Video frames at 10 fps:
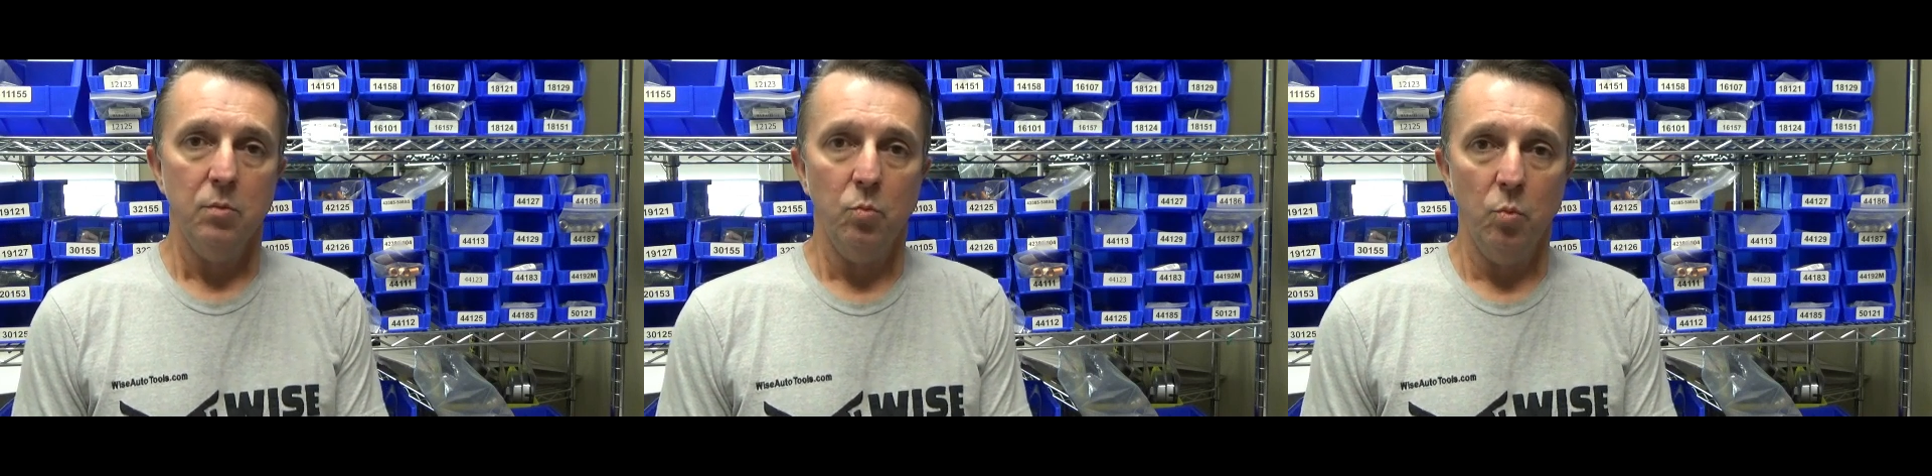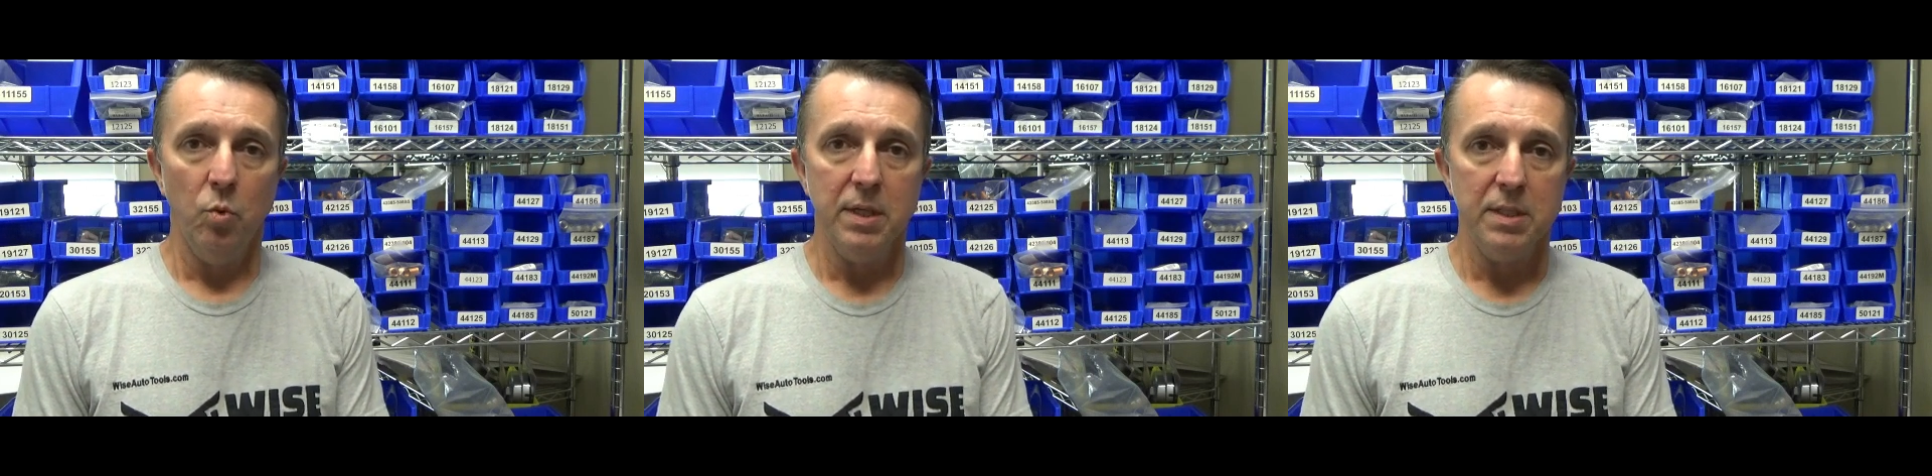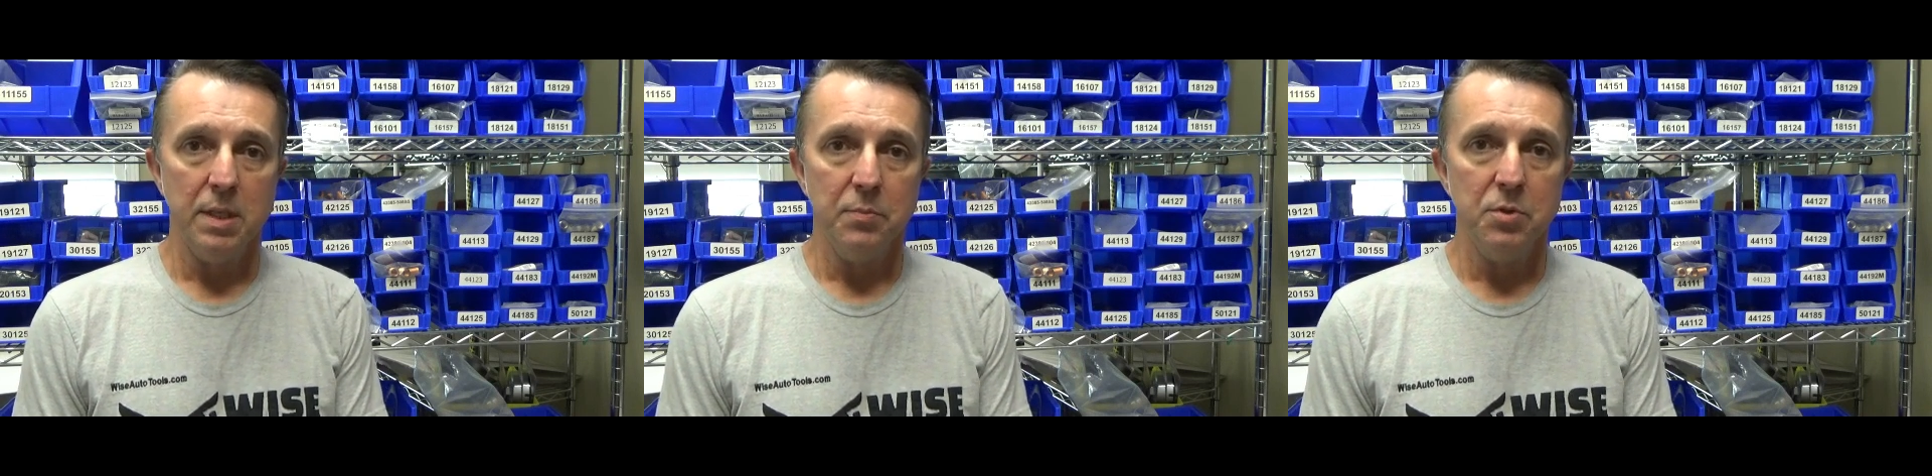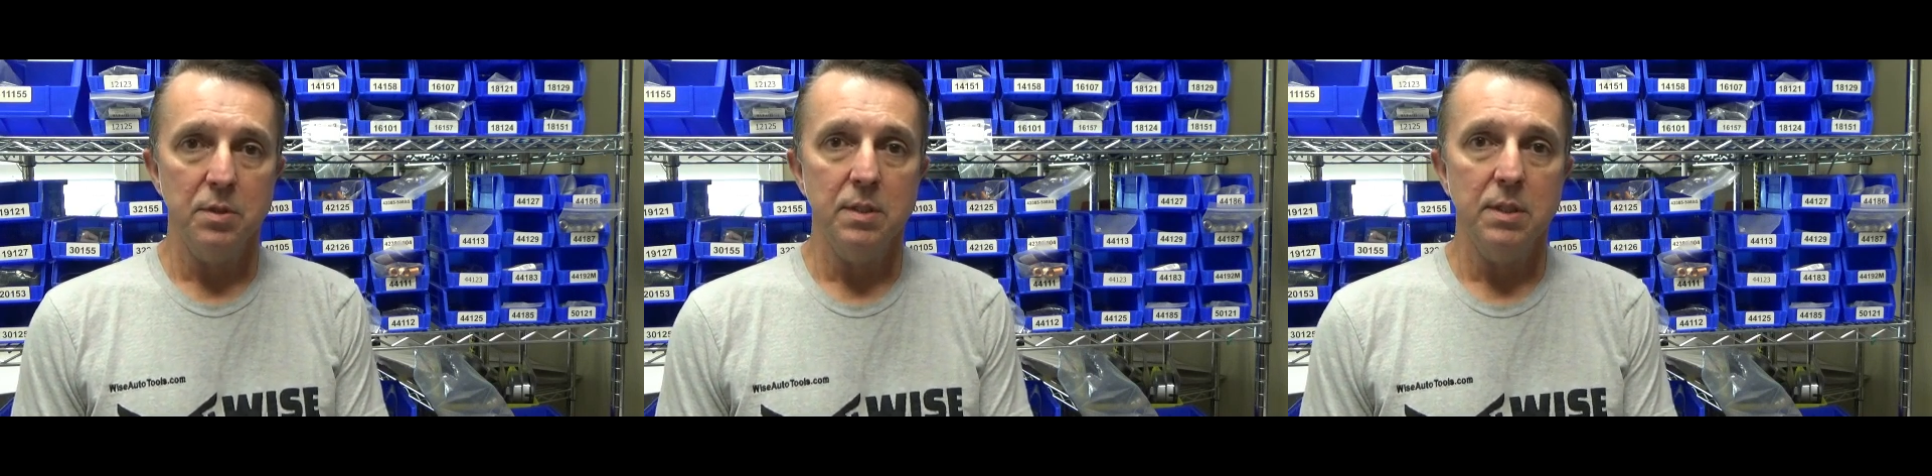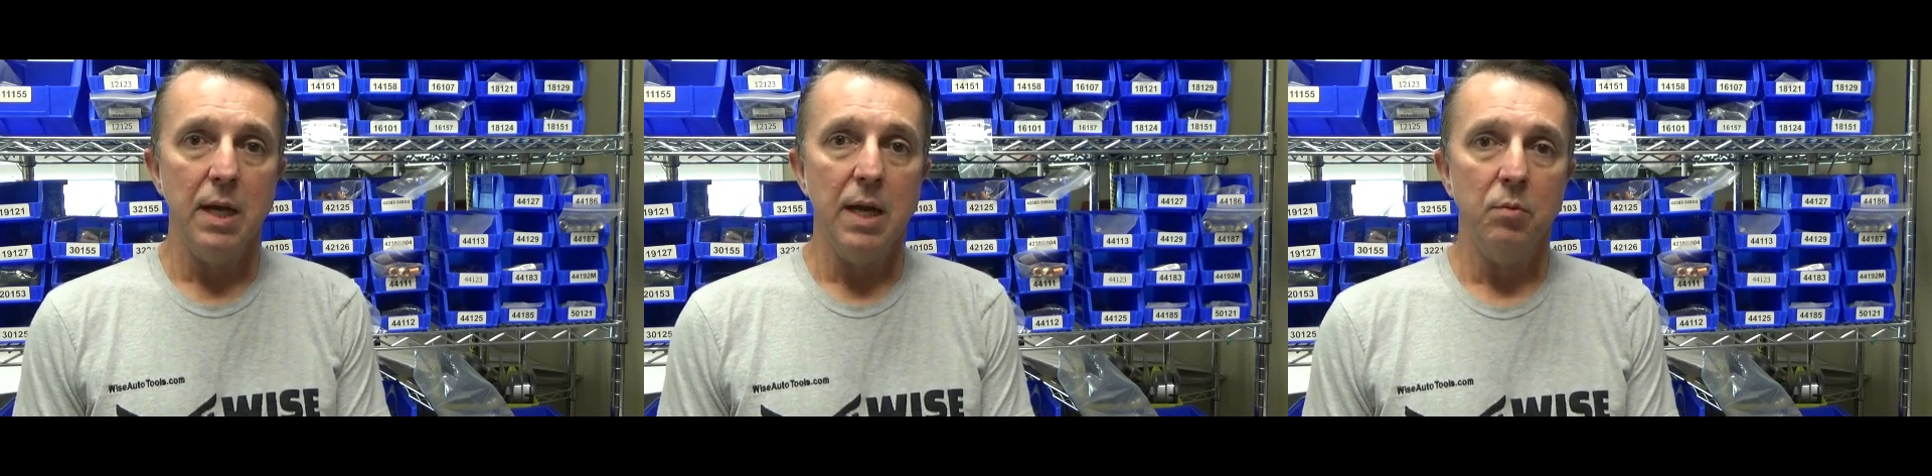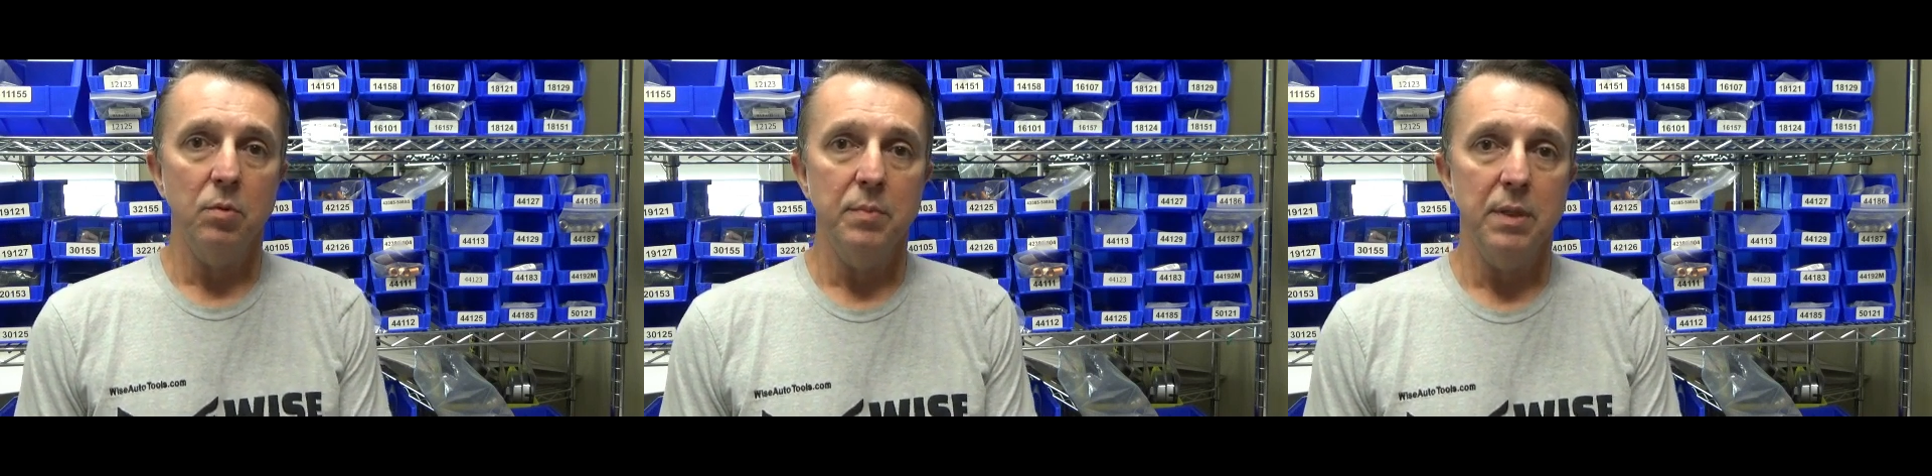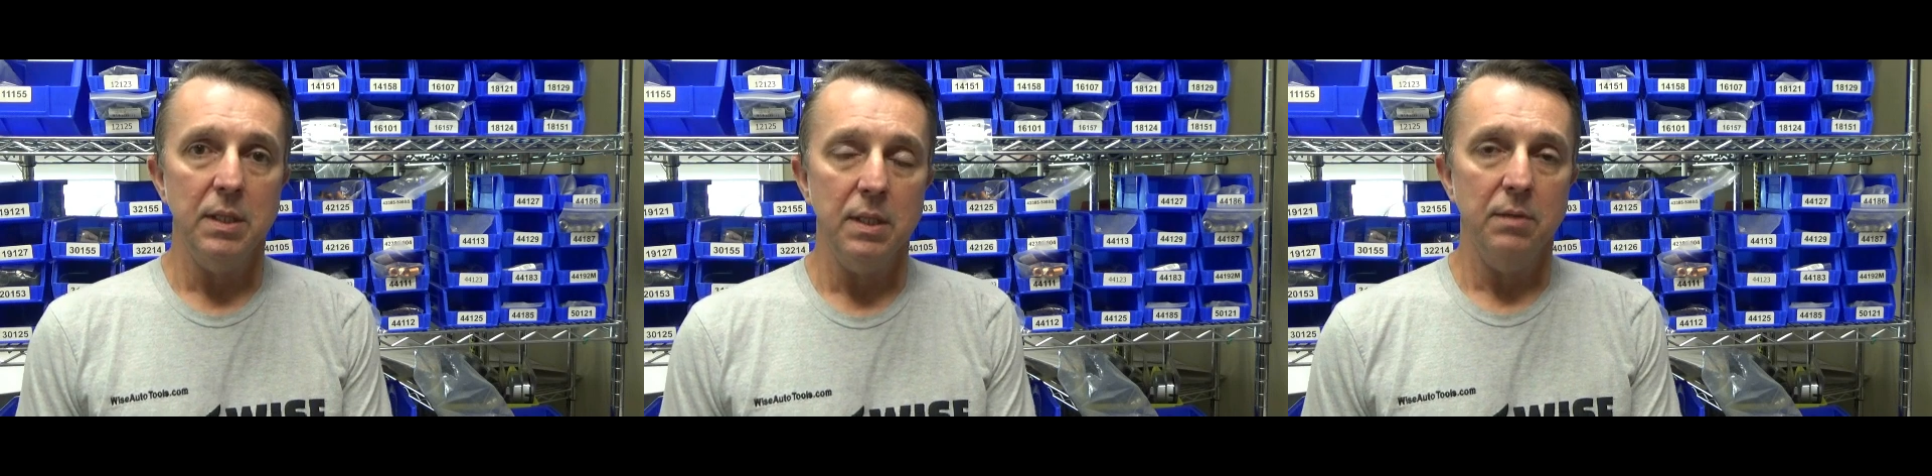One exception to that would
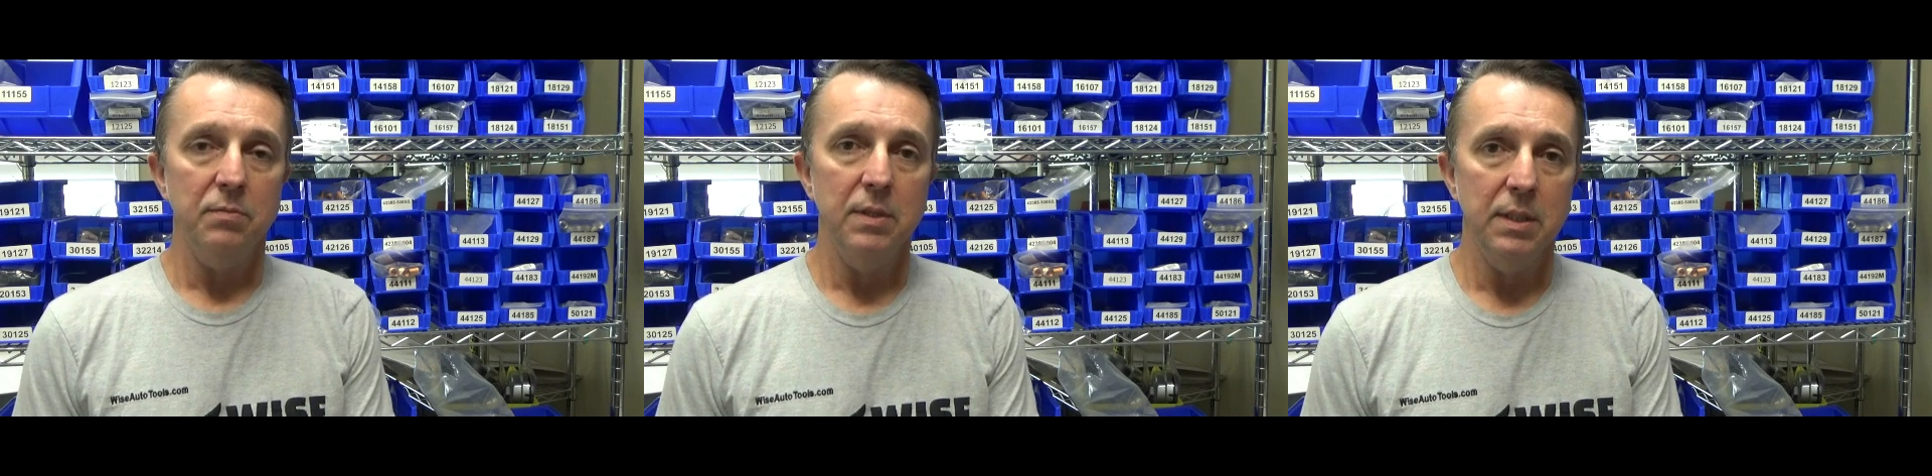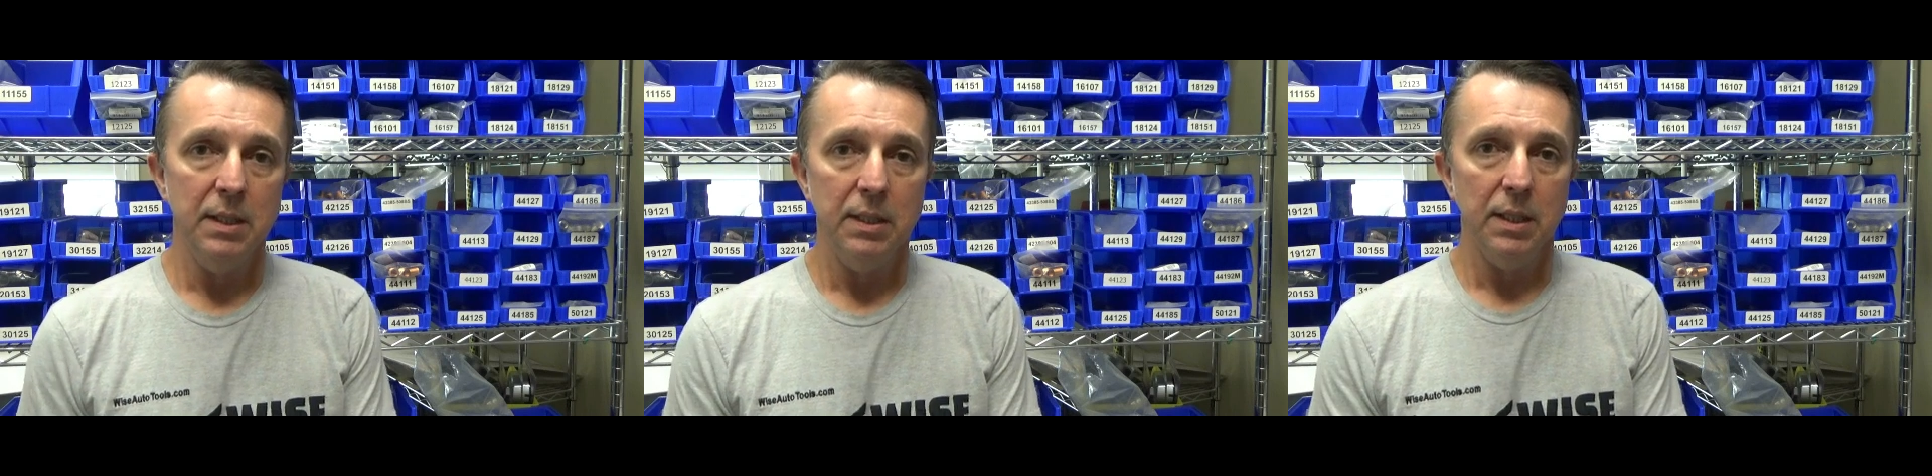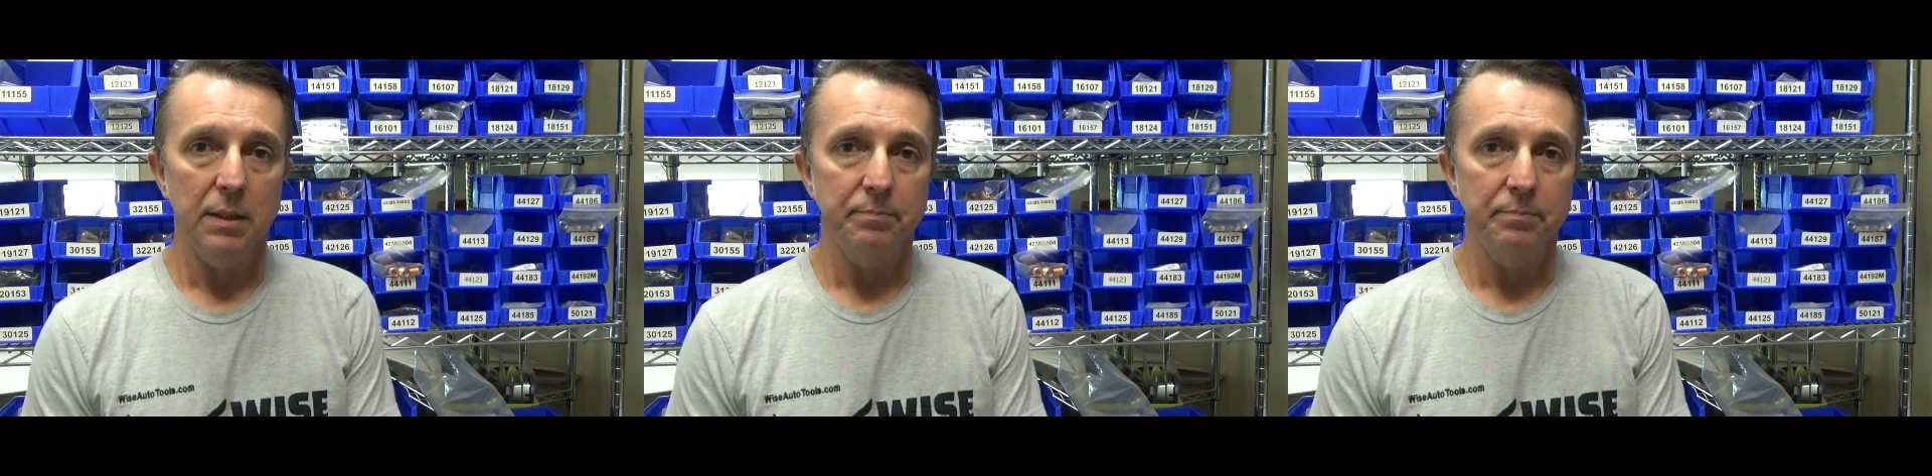be if the